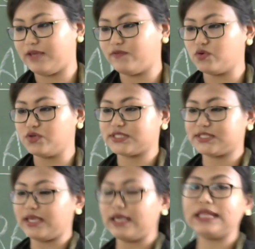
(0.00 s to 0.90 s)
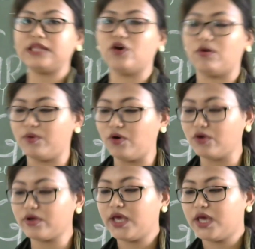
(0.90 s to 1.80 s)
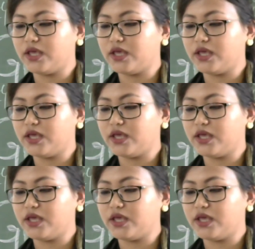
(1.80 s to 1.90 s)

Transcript: If you see in your book,